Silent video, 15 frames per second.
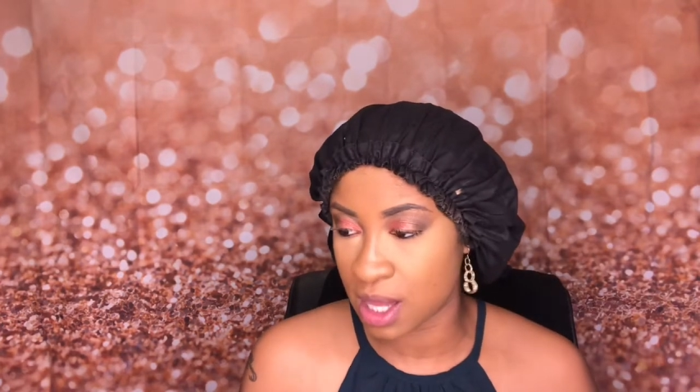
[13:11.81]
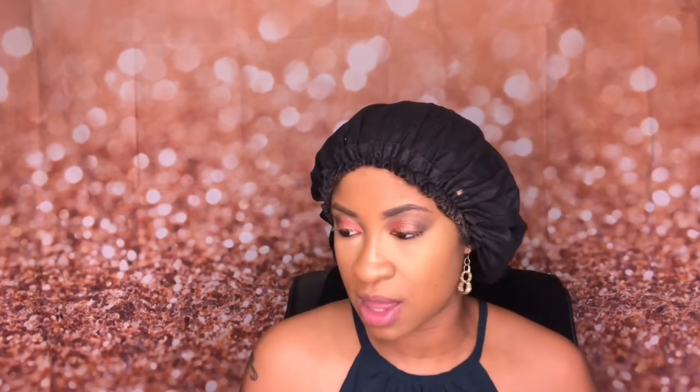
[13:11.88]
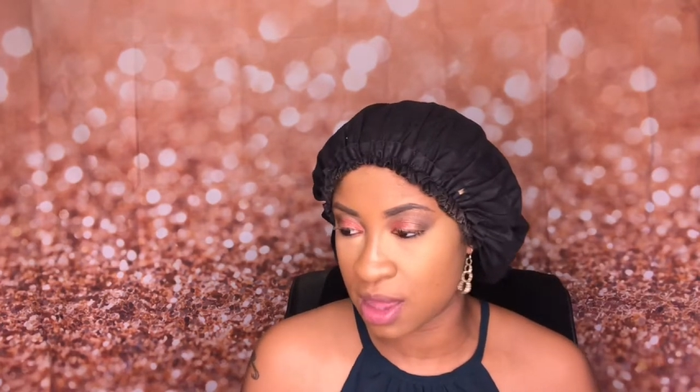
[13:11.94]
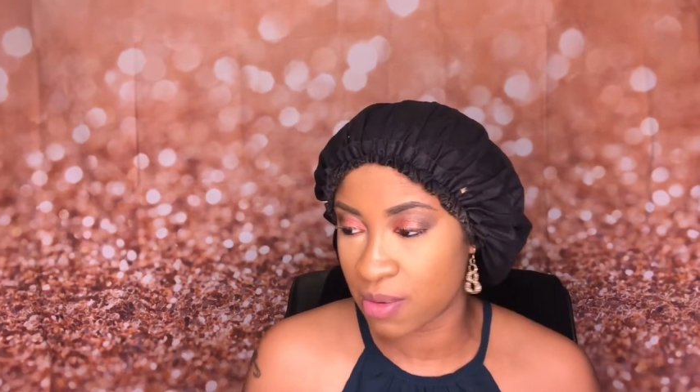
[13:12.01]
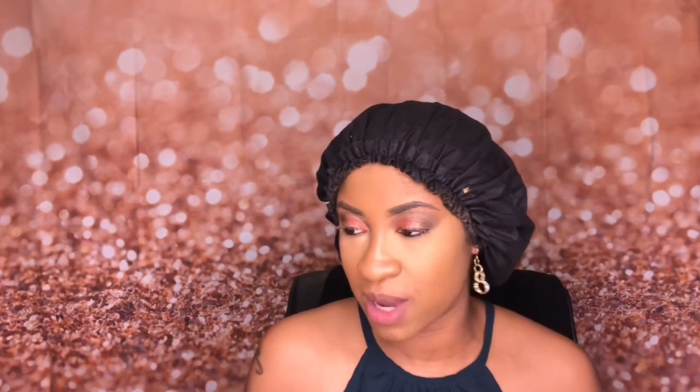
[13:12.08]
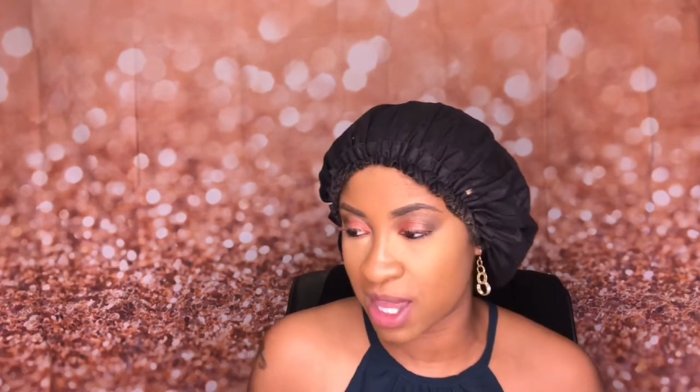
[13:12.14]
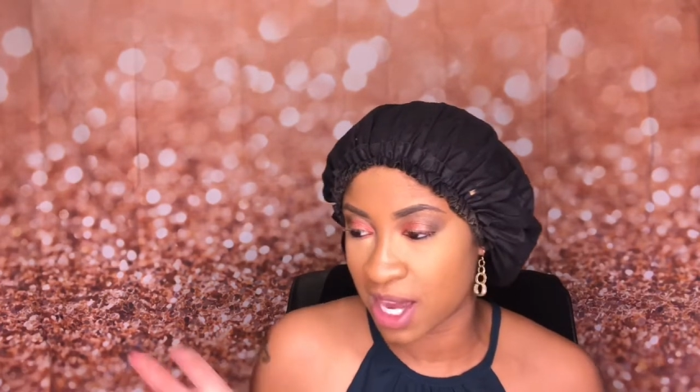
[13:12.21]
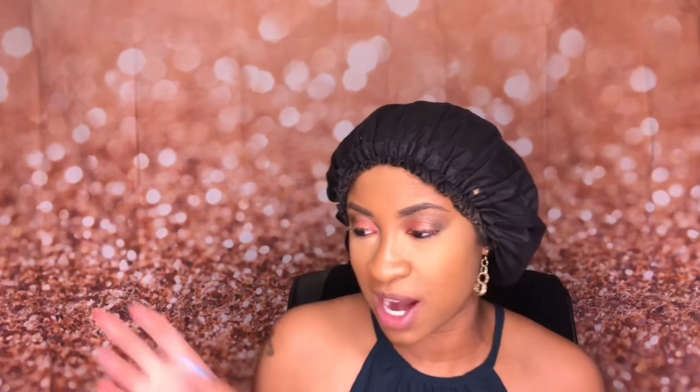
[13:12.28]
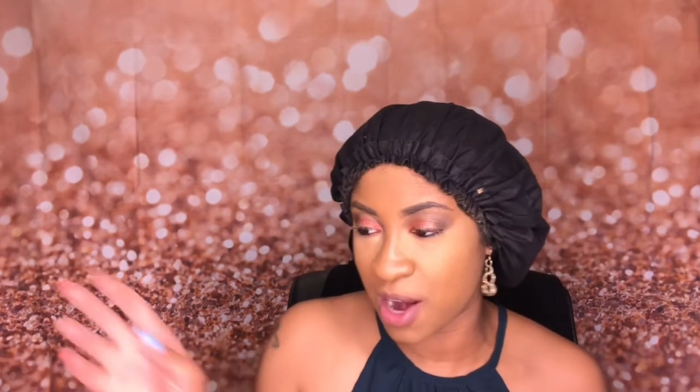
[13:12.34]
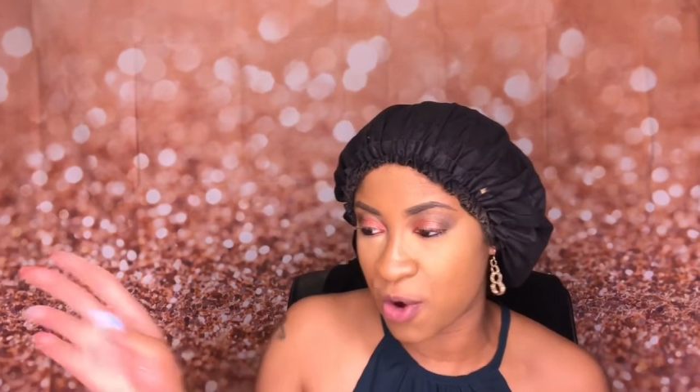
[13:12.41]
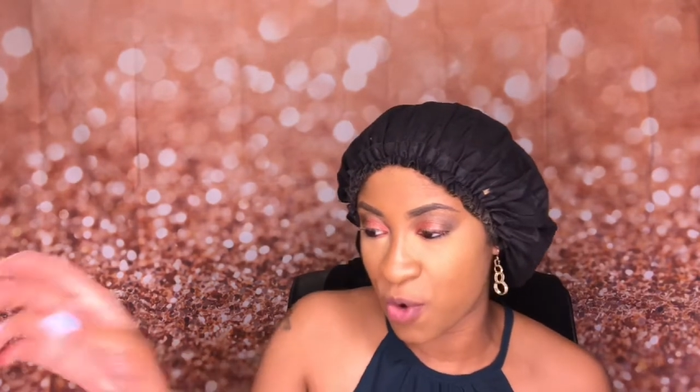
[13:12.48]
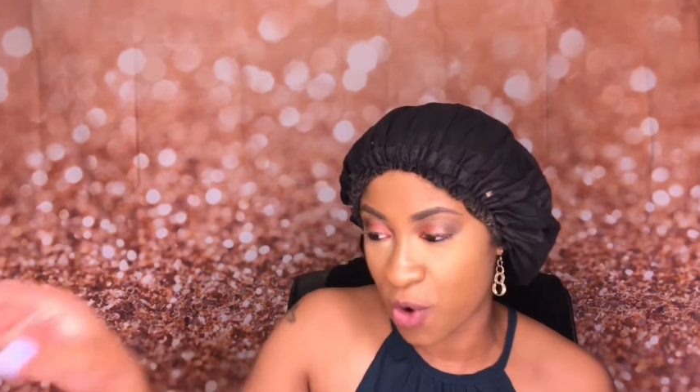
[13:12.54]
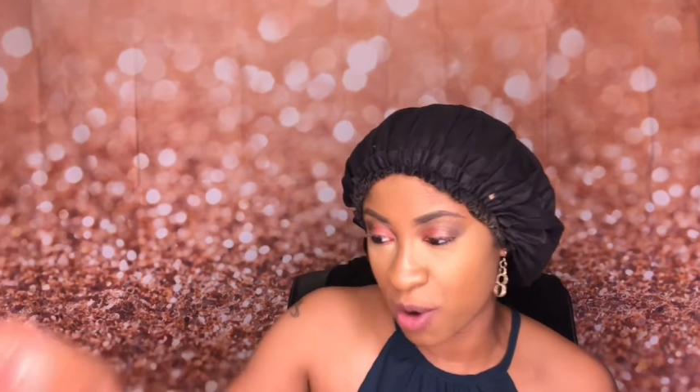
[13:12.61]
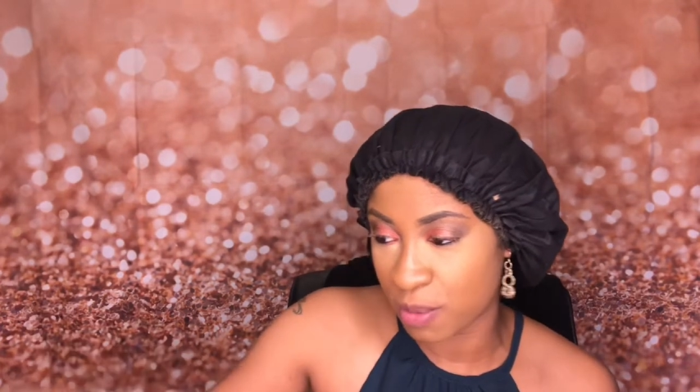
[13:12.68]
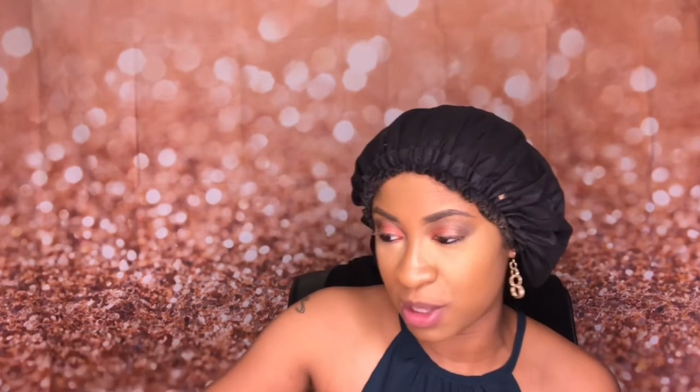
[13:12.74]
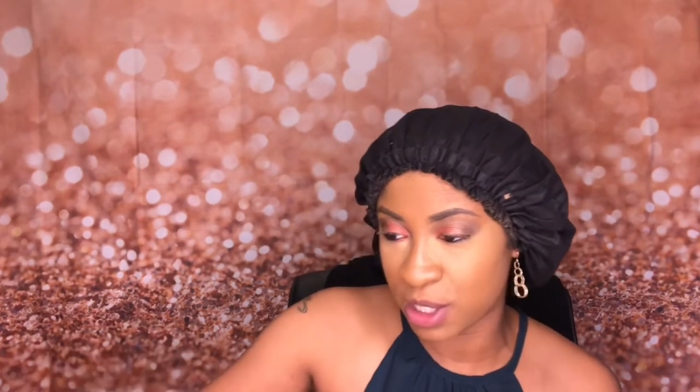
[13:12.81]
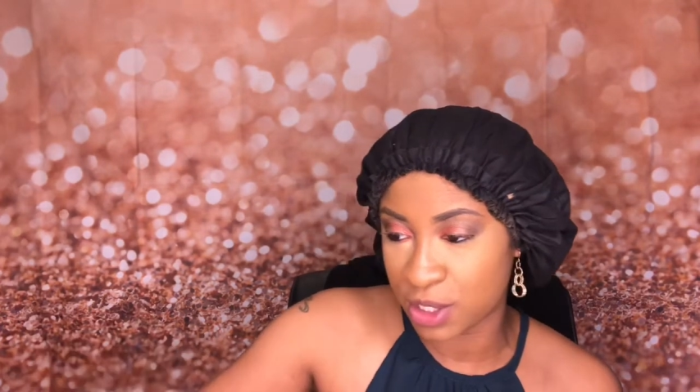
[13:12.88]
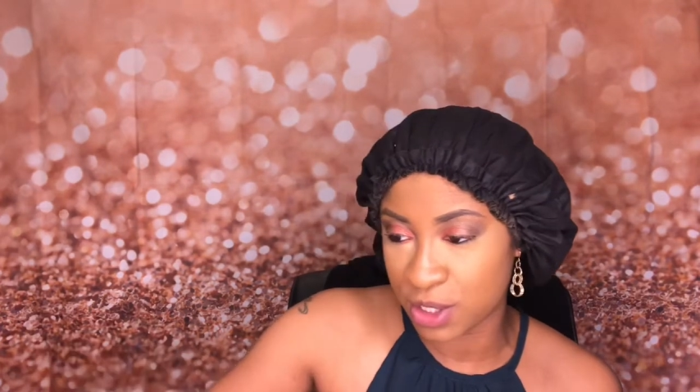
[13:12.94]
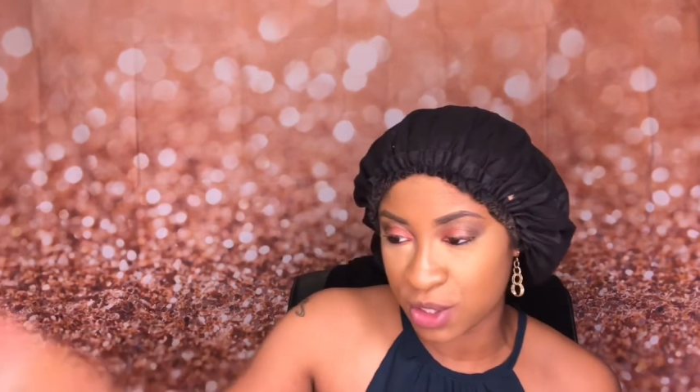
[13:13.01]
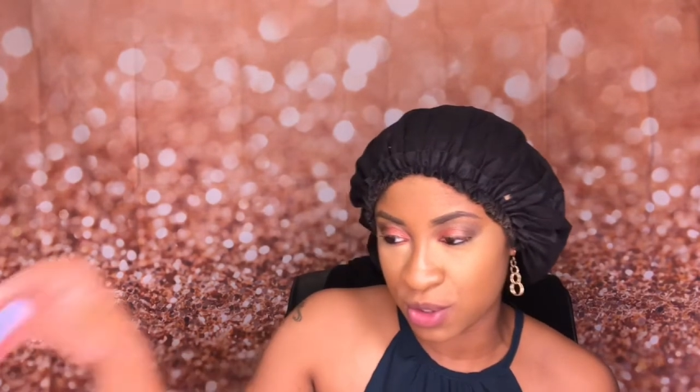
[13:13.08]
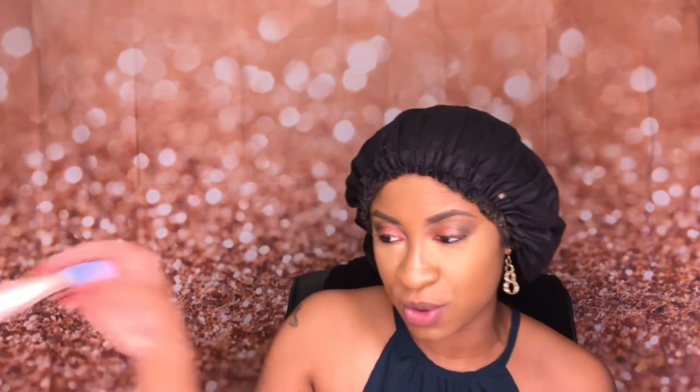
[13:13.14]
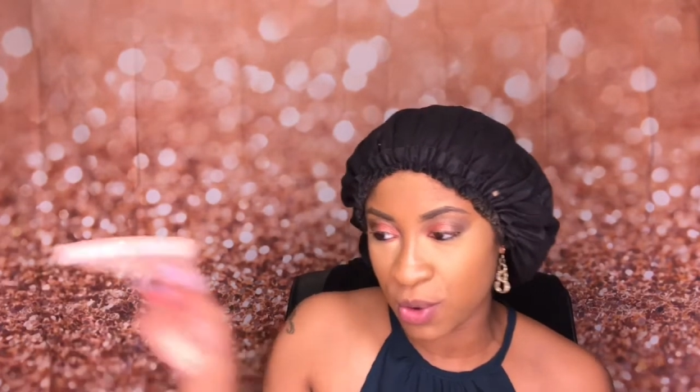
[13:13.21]
the way that I normally
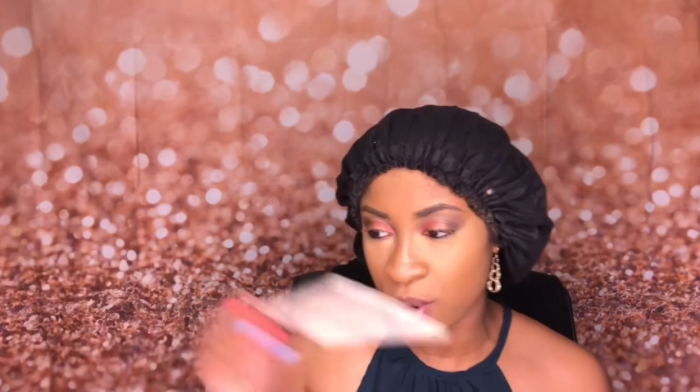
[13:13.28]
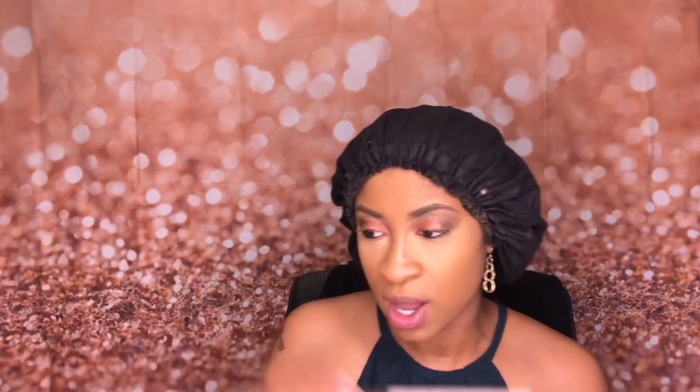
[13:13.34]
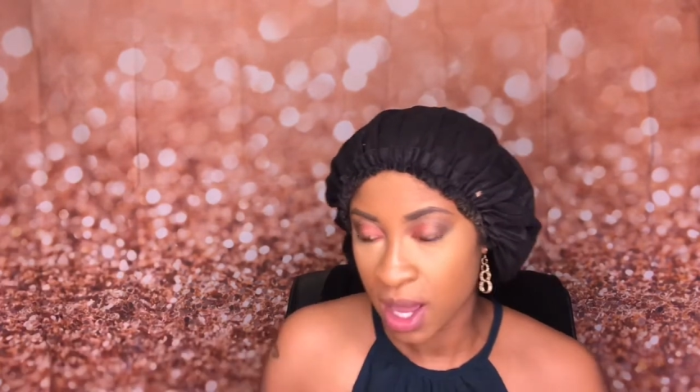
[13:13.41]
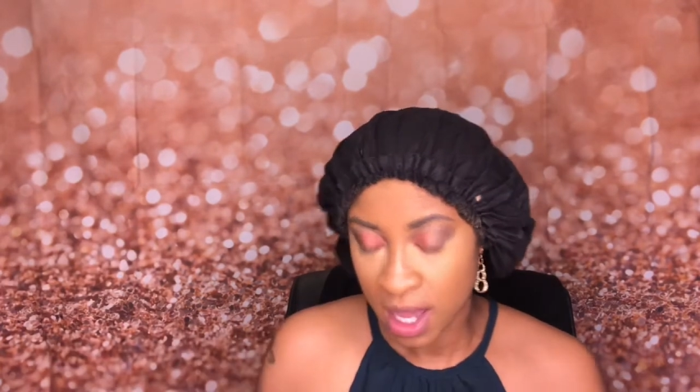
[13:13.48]
do